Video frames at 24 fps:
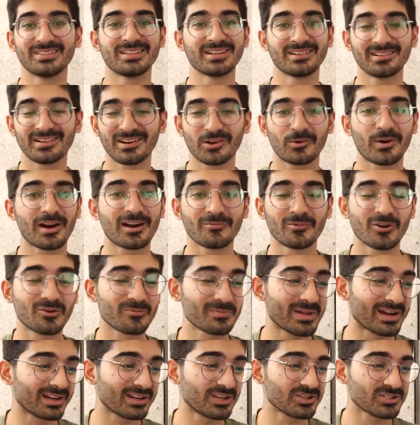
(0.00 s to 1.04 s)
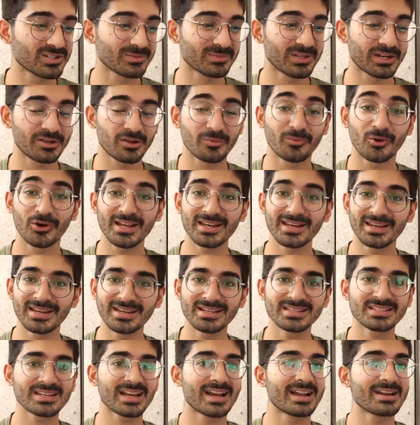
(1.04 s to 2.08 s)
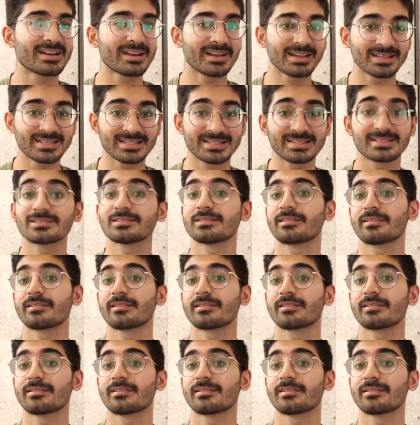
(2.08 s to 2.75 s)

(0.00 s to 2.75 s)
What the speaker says: the required amount of magnesium that your body needs, and it's